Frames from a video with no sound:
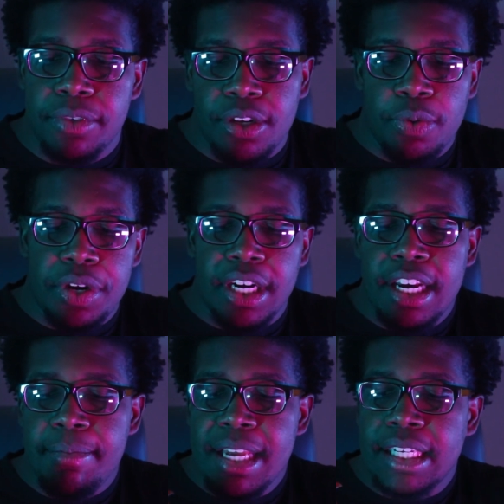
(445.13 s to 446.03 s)
So you're
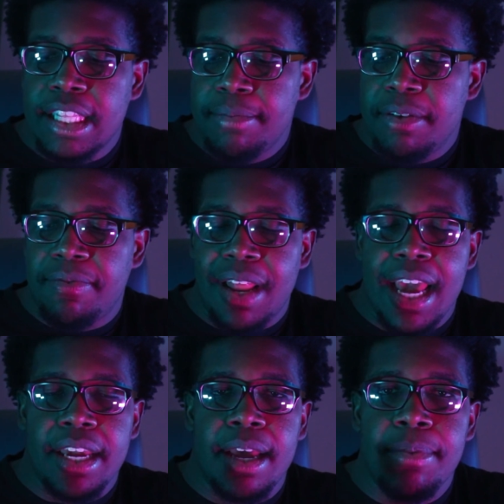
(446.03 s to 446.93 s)
gonna basically be flying.